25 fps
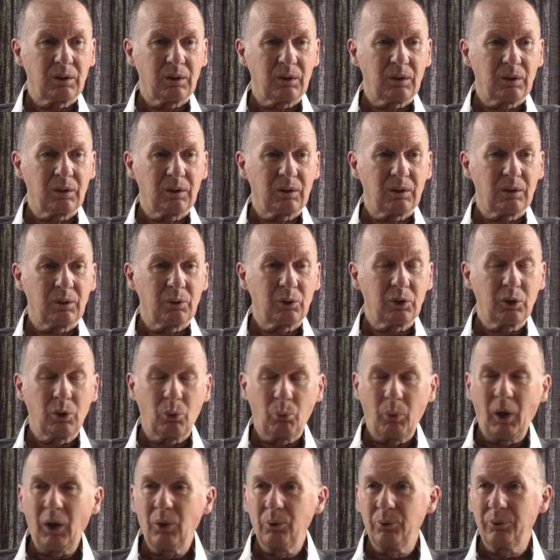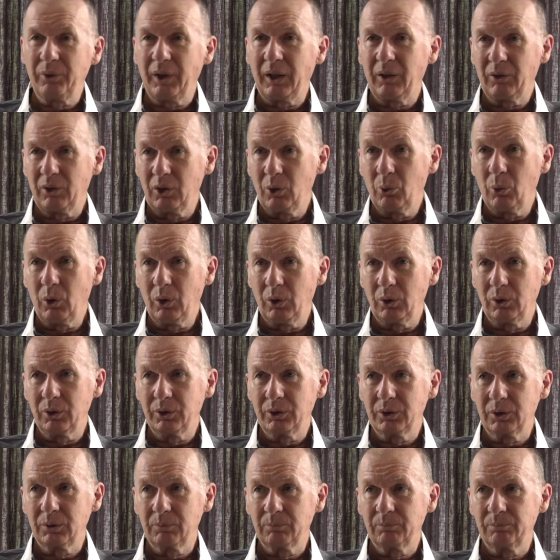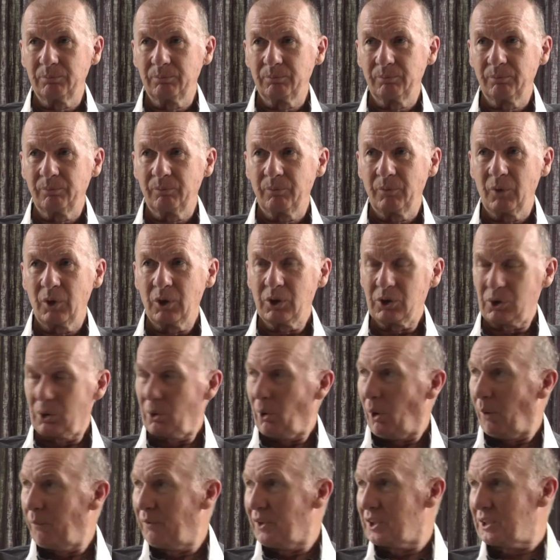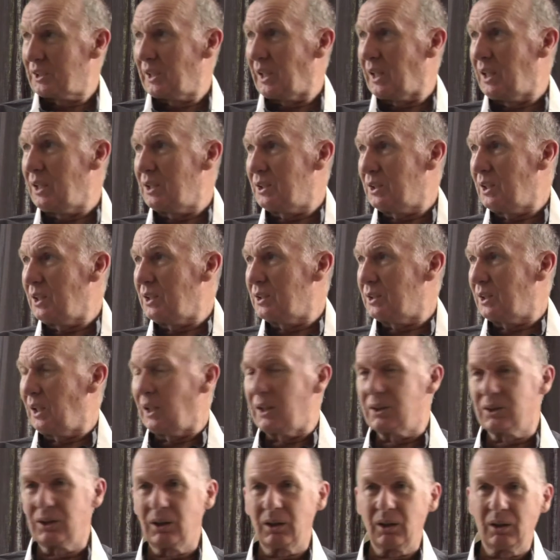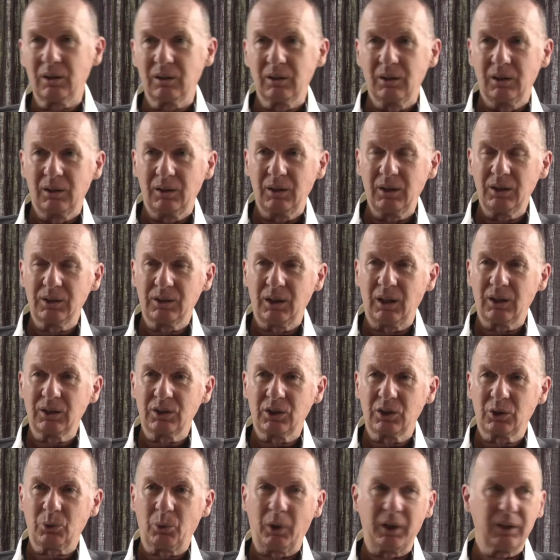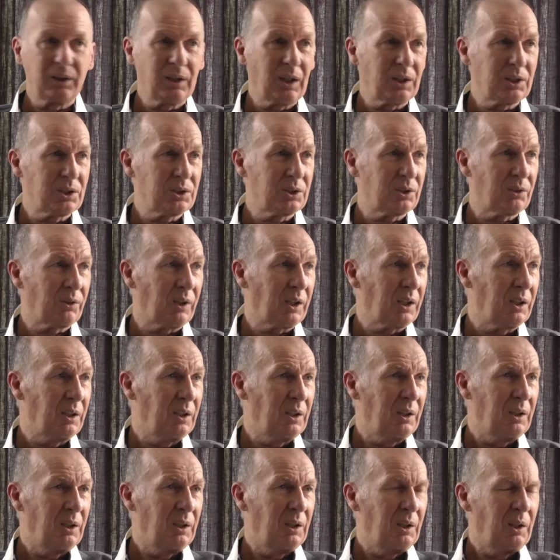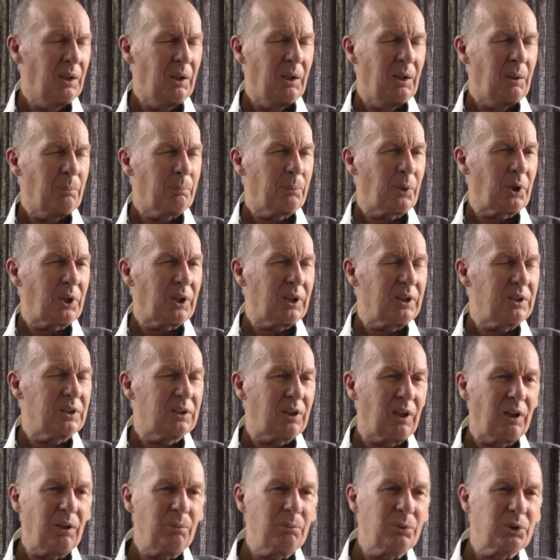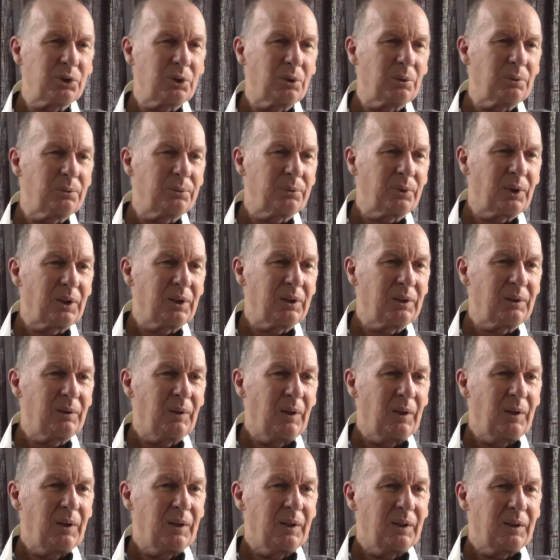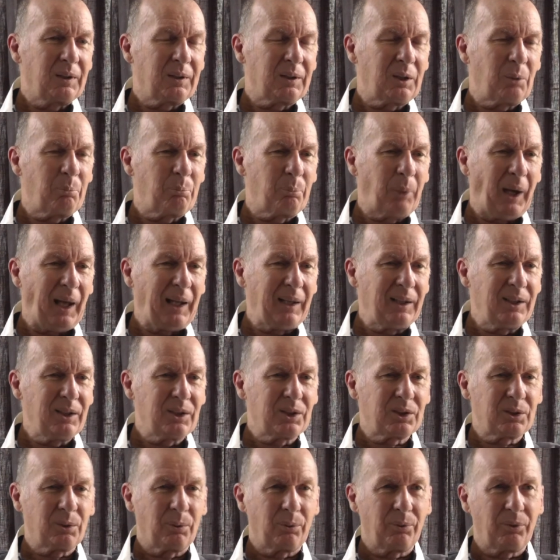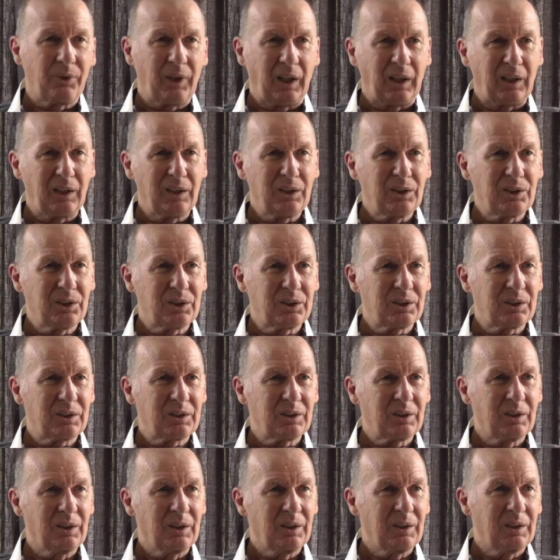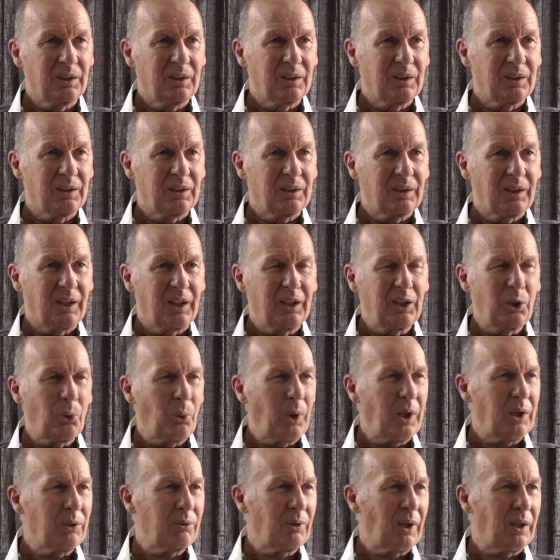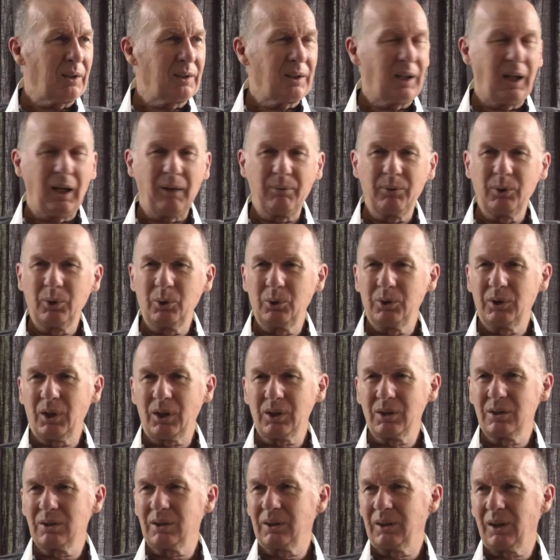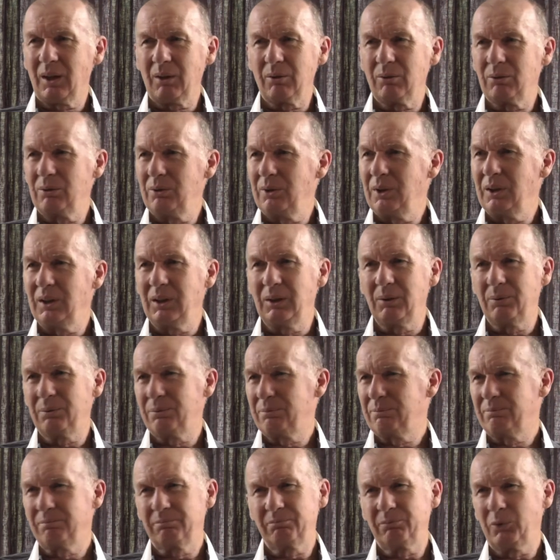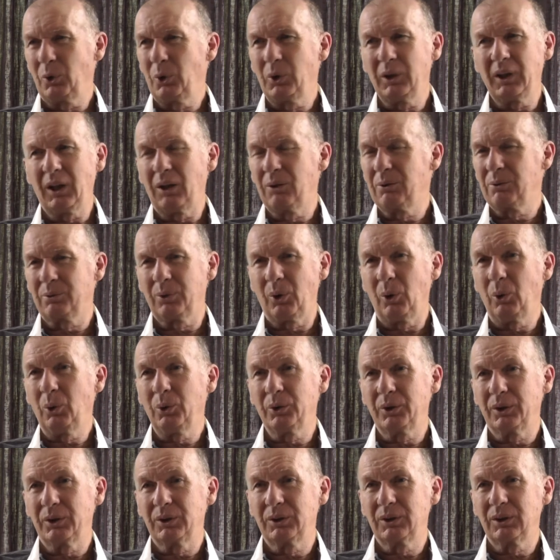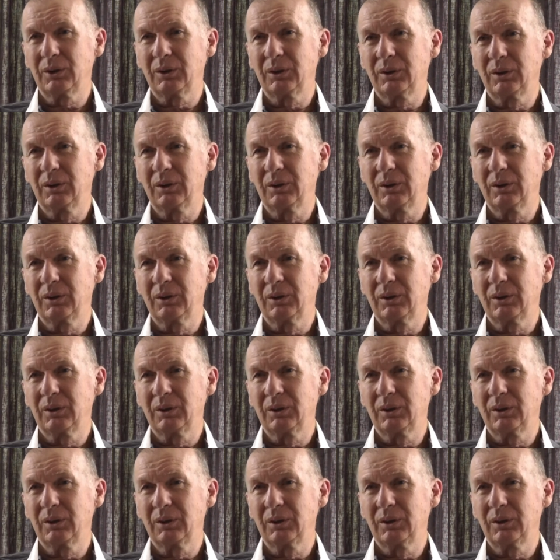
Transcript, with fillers: uh, your welfare in the world. So obviously he sees things, these things as quite necessary. But in terms of uh, the balance of things, in a way right livelihood doesn't get really fully unfolded.